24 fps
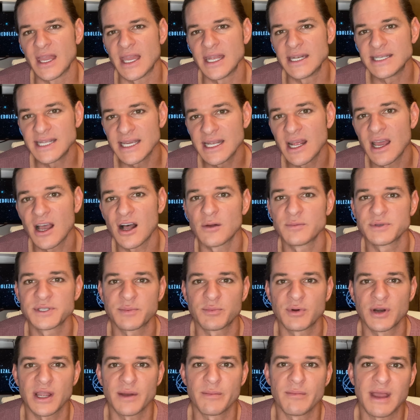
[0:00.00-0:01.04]
it did help
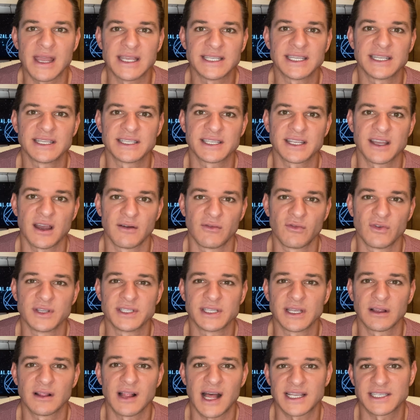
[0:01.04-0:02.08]
spring amazing
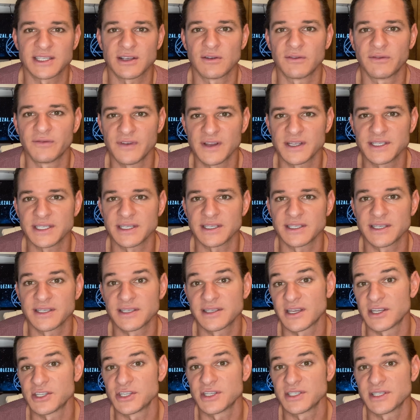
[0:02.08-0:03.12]
discoveries in classical physics,
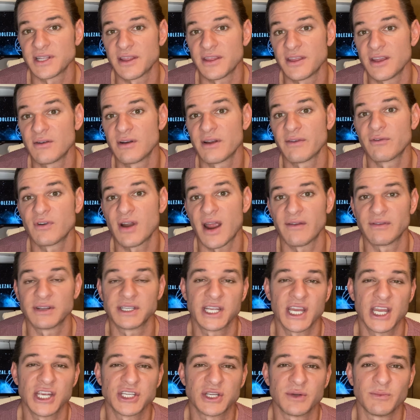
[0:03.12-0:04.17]
such as the theory of
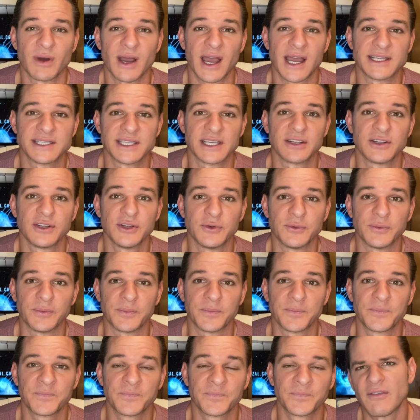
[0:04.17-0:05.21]
gravitation by Isaac
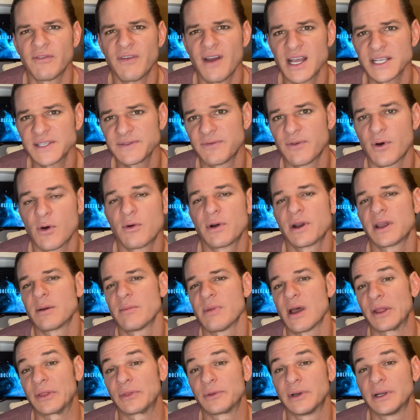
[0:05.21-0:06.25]
Newton. Now, fast forwarding
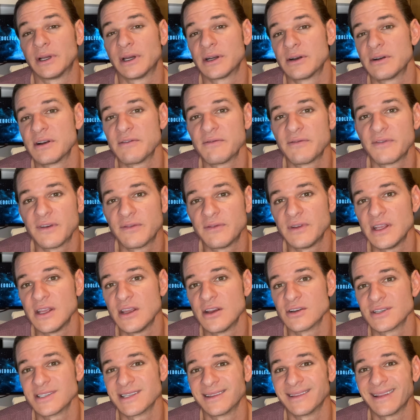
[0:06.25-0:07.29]
about 350
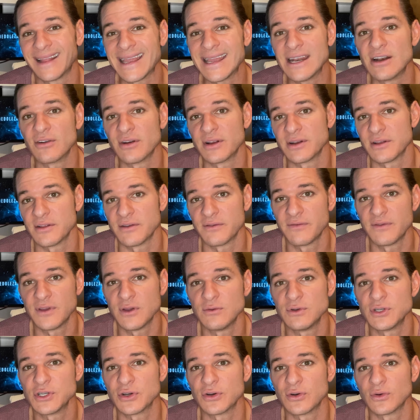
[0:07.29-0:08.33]
years later into the
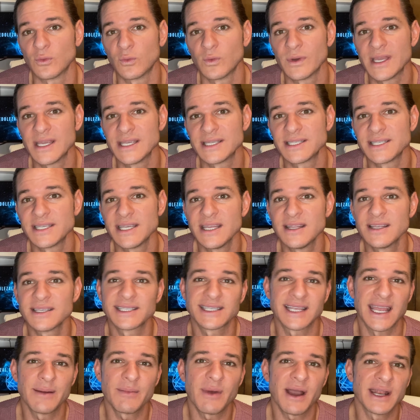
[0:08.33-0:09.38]
future, we see the
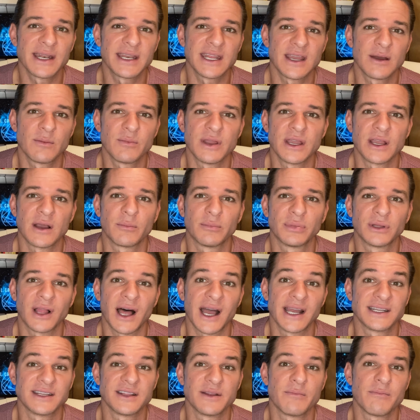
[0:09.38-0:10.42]
same idea being
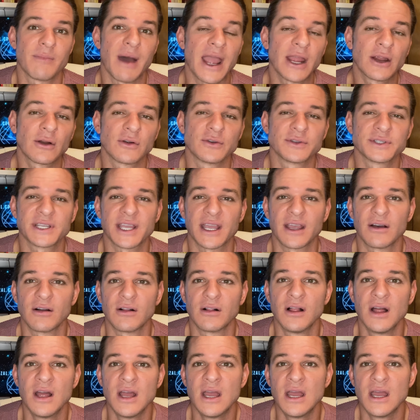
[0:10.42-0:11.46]
applied to the
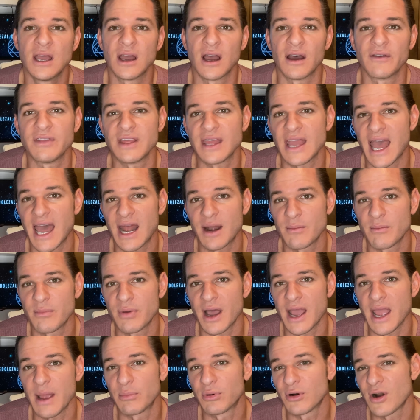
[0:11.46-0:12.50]
microscale of the atom
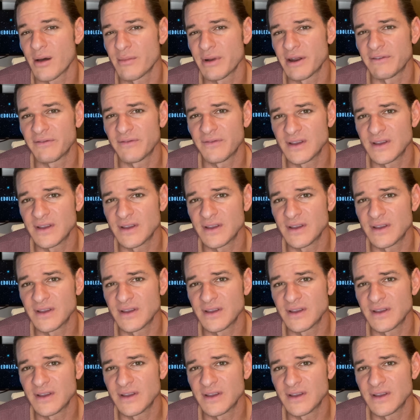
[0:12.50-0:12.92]
by a prominent